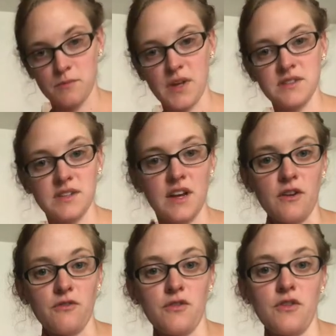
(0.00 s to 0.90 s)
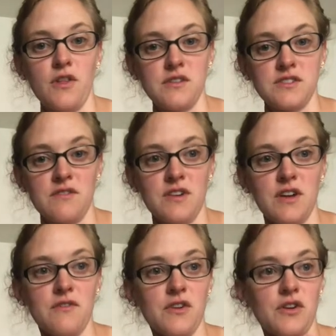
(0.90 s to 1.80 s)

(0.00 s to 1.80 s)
best care for the longevity of your